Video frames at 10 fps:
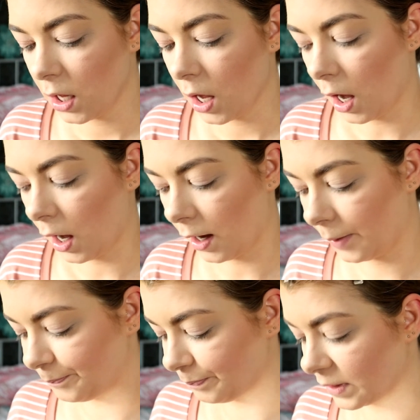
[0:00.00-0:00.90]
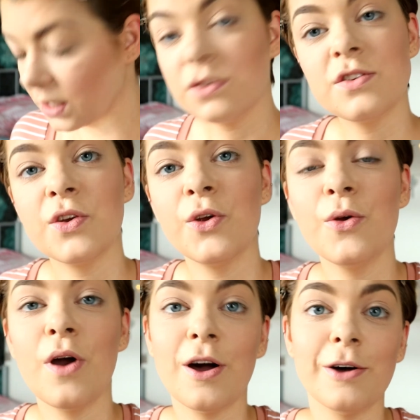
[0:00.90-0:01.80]

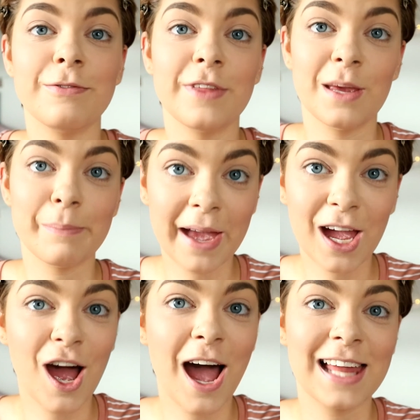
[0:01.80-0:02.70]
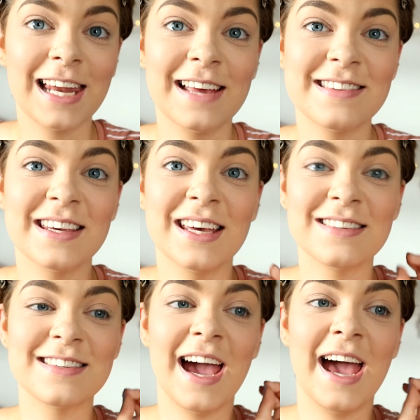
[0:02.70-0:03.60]
2 of the Becca
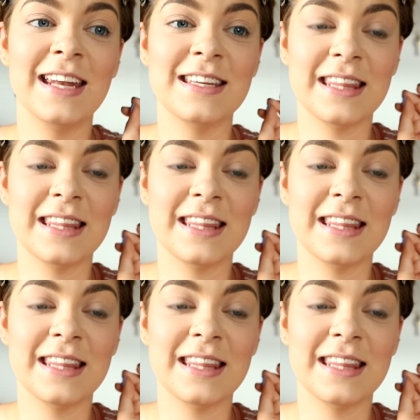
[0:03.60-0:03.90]
highlighters and